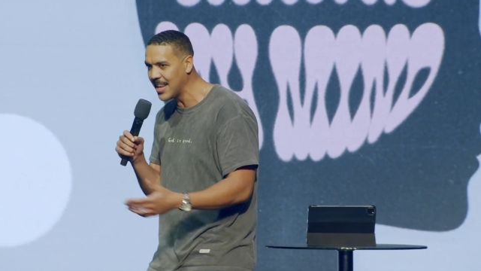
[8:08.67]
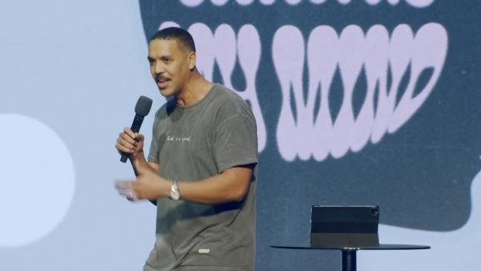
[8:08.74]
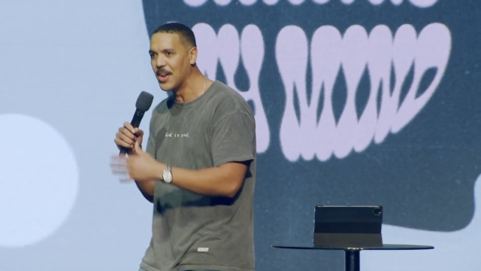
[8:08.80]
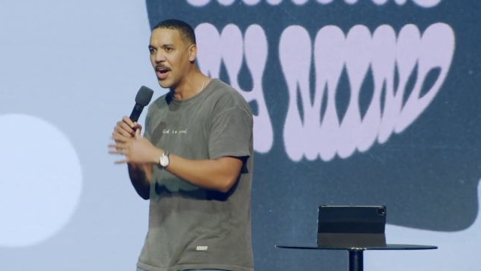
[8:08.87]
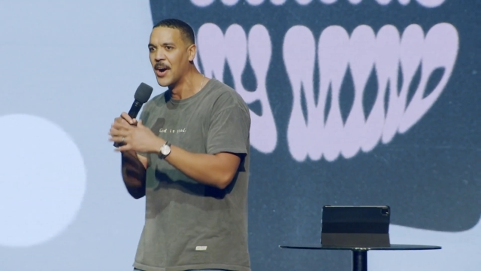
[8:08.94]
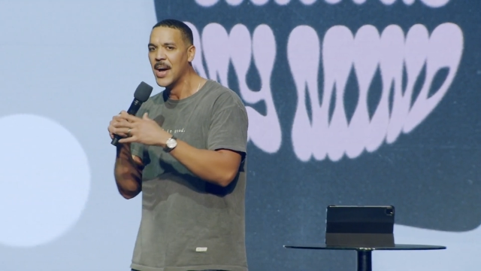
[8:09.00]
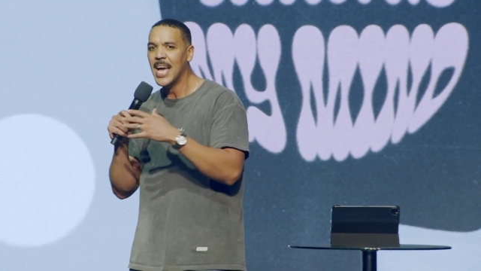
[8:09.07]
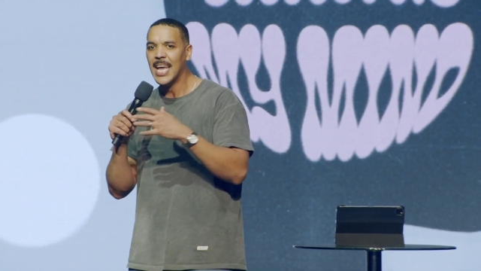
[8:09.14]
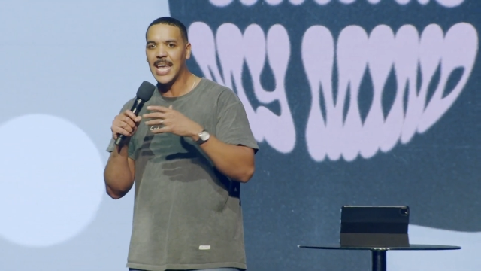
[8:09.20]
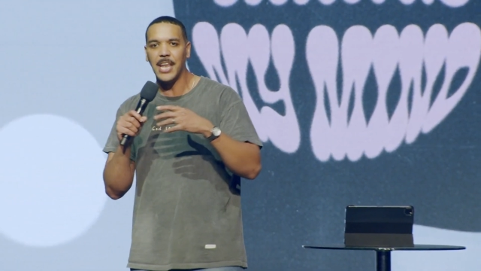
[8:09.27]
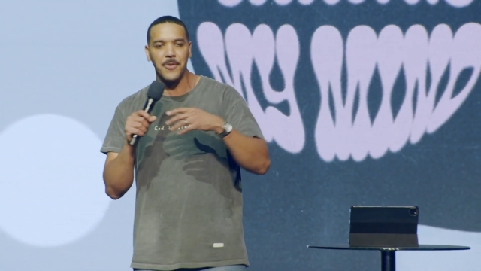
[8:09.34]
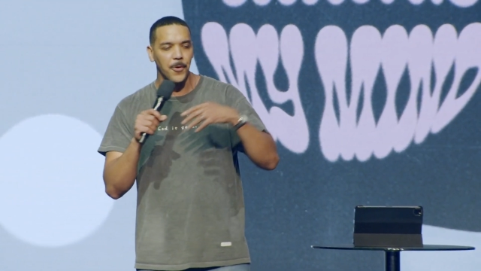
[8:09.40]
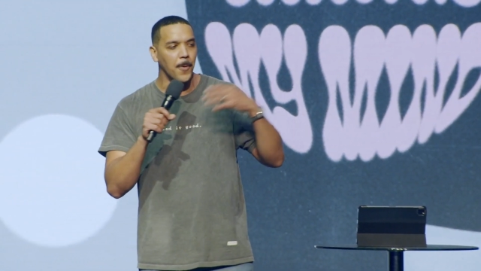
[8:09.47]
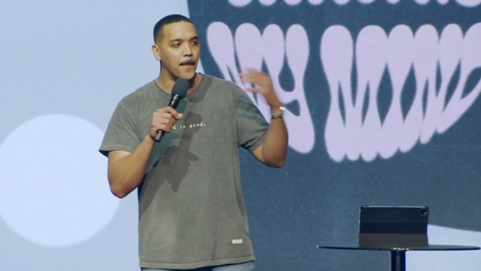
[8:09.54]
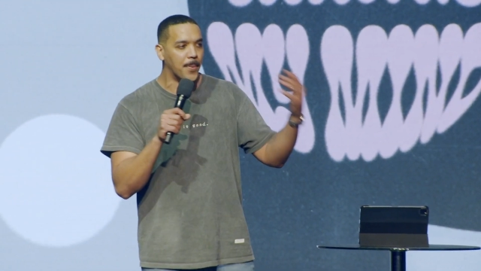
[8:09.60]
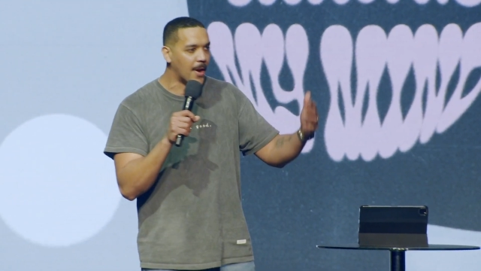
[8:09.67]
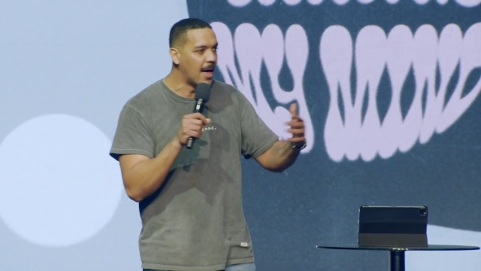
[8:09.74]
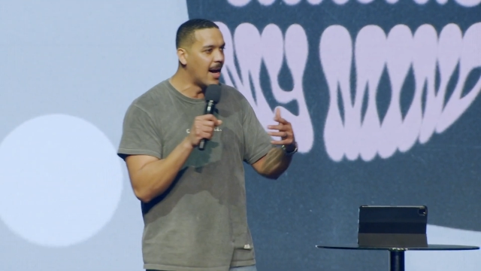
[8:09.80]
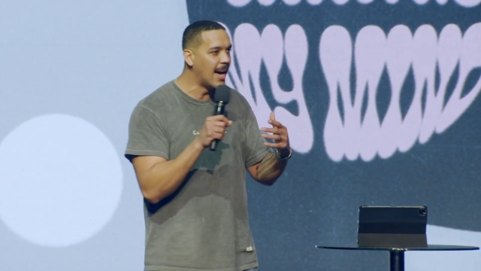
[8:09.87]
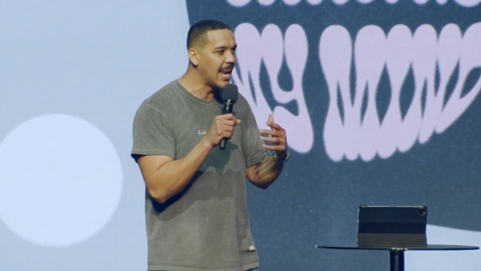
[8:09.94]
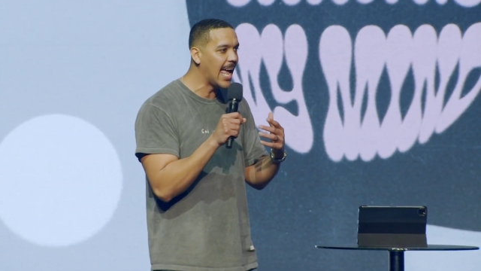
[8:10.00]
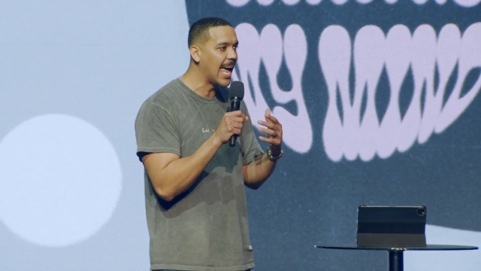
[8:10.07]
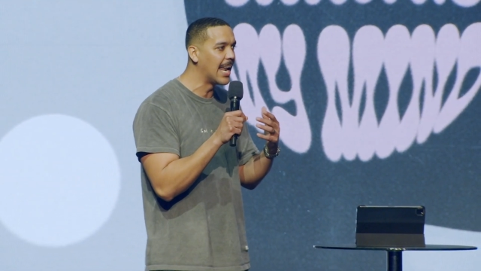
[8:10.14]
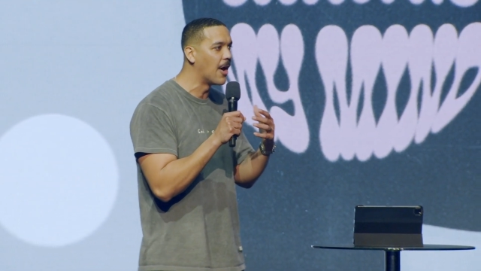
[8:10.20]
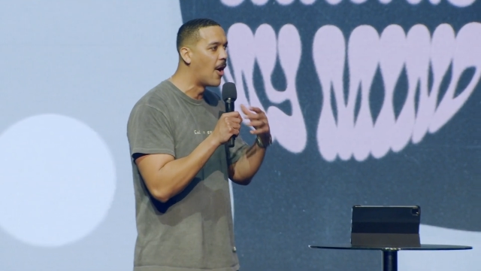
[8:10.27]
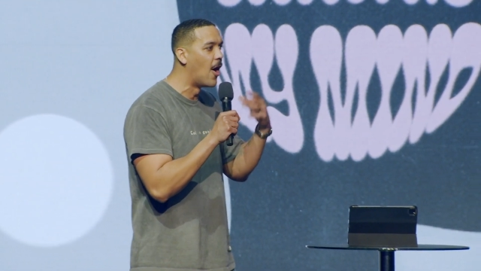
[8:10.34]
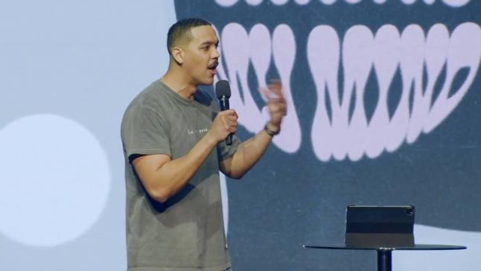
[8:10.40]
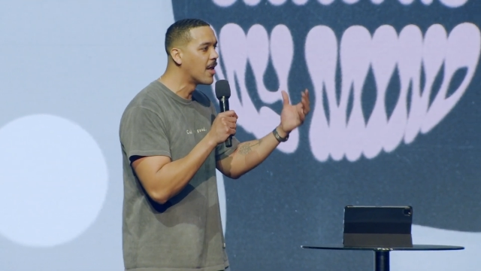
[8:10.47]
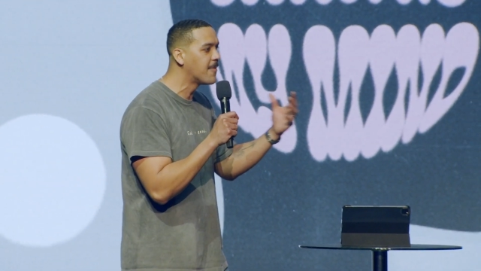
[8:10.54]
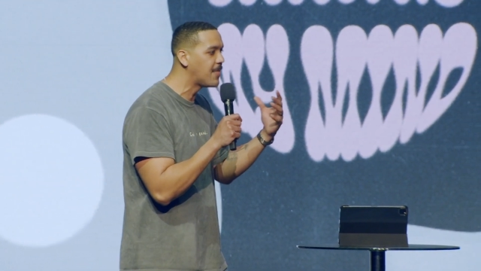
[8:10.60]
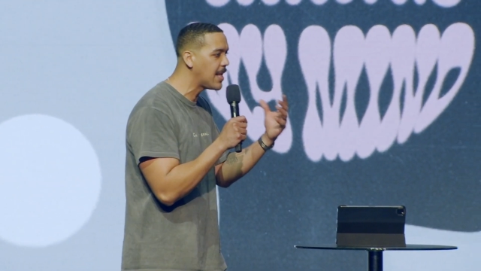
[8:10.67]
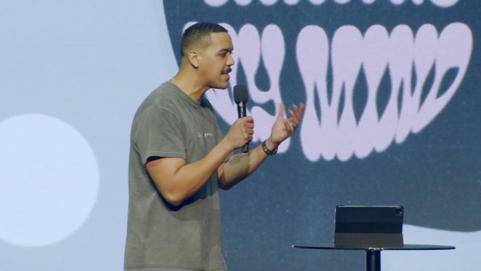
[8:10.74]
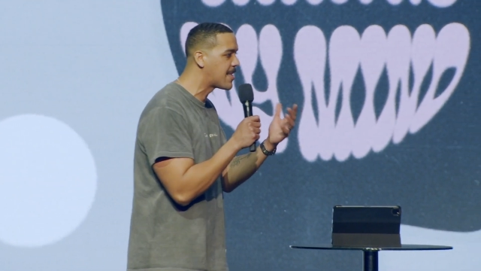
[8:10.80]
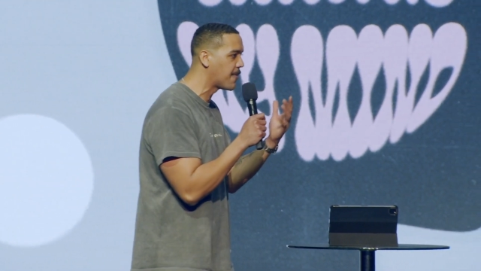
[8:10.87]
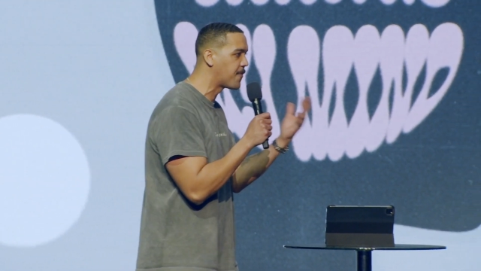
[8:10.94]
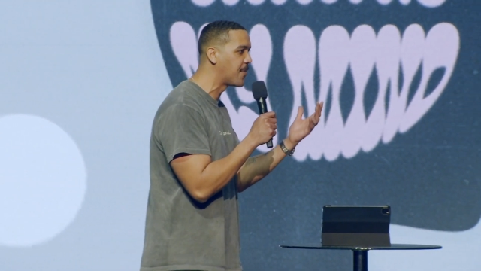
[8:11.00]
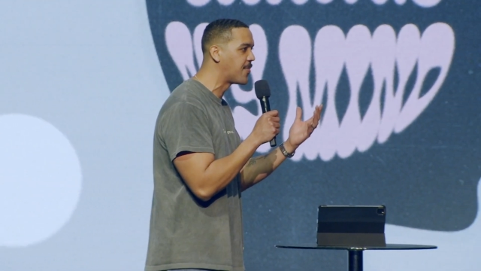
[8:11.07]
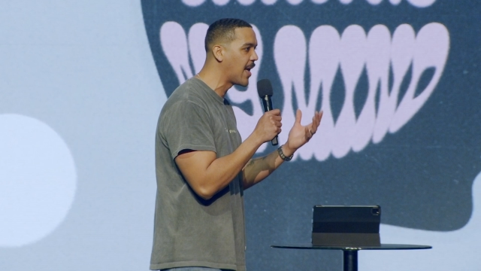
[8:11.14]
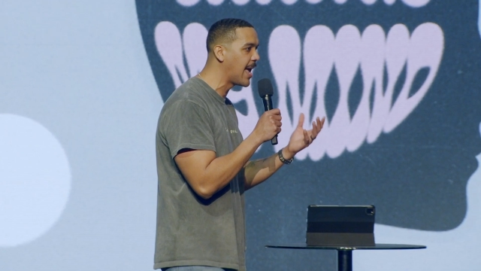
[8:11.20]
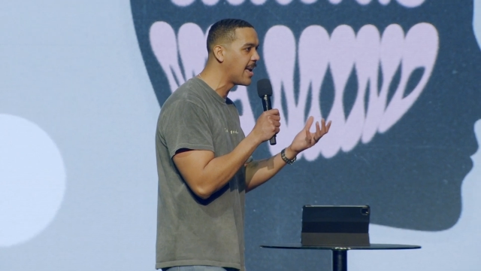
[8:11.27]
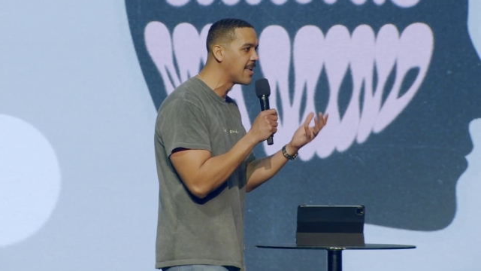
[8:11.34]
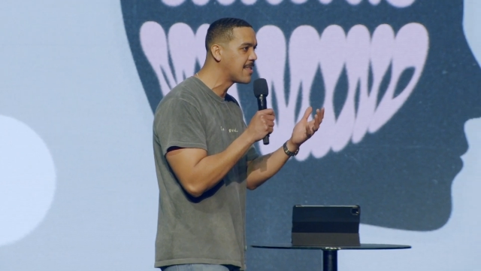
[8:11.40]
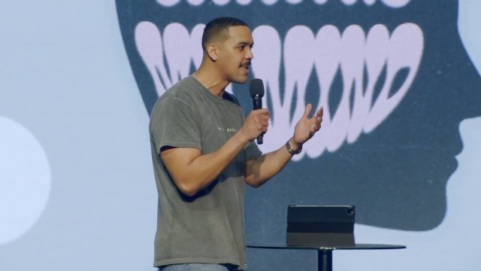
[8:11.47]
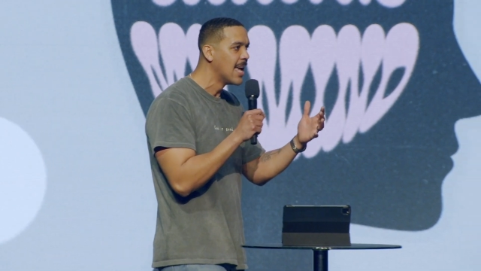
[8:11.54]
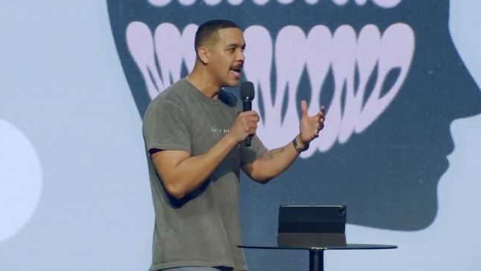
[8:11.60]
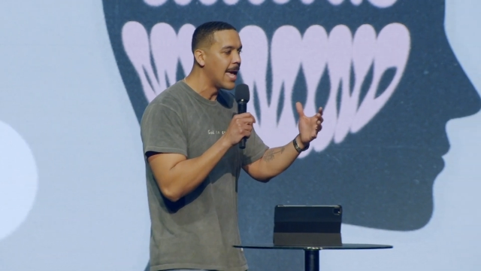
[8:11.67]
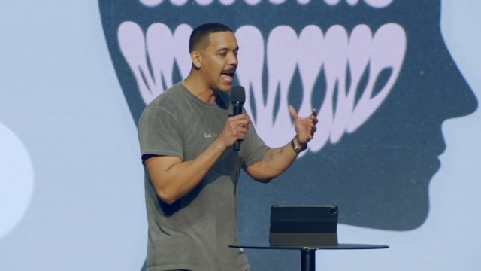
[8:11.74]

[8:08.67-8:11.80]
You know, he drew blood and all of these different things.